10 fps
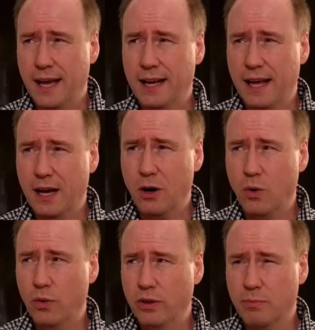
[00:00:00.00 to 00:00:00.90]
and
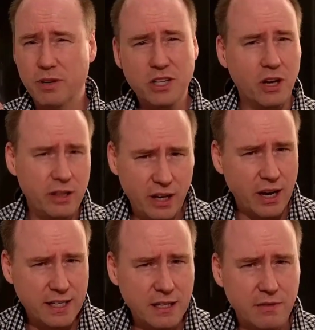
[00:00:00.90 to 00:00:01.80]
how the
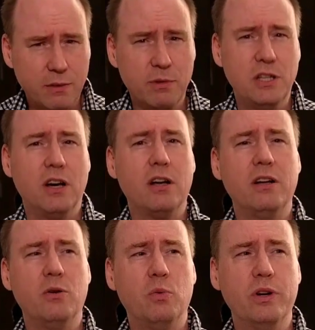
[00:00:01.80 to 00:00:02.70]
idea of the
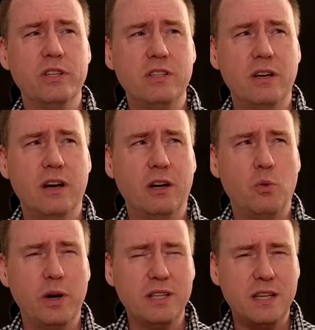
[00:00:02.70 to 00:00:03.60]
Madonna was
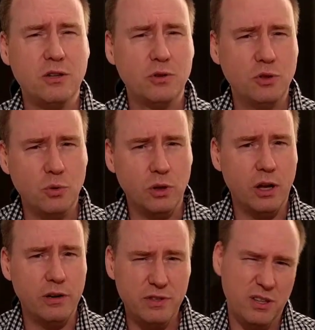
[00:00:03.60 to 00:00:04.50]
quite central to a
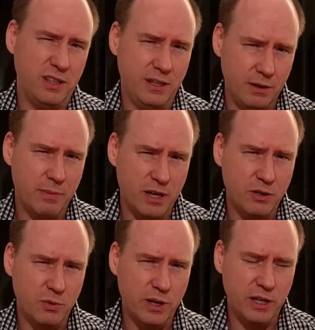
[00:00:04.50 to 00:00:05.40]
lot of, certainly in the
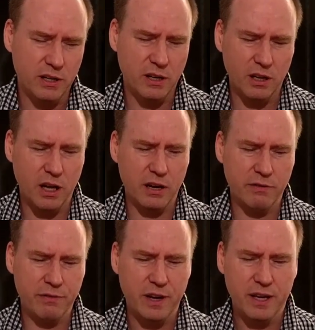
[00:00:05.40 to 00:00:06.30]
Mediterranean, a lot
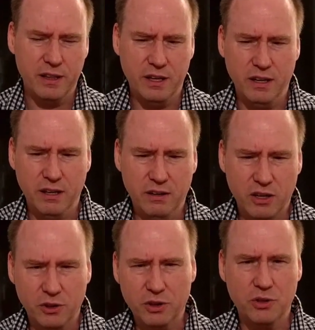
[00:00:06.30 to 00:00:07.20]
of the
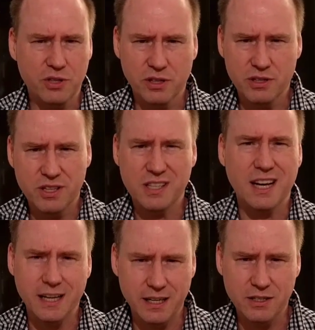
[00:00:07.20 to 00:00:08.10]
cultures and the
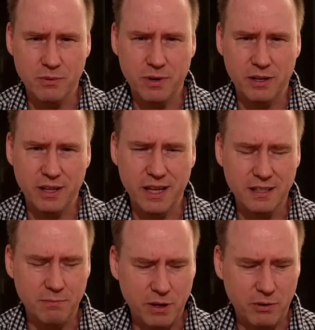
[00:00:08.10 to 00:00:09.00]
societies around that
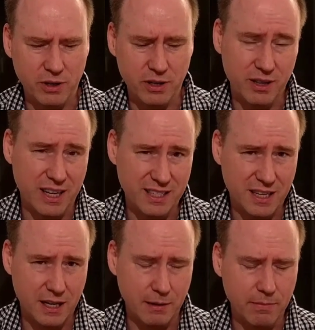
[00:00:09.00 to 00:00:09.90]
period and that
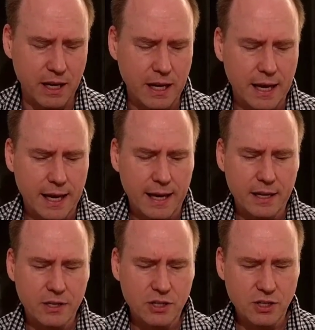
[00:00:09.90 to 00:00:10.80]
time.
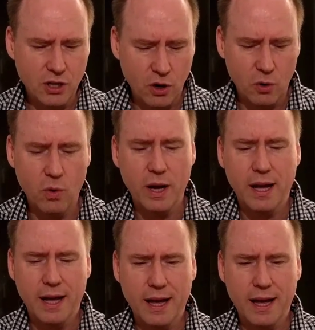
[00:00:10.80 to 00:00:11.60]
So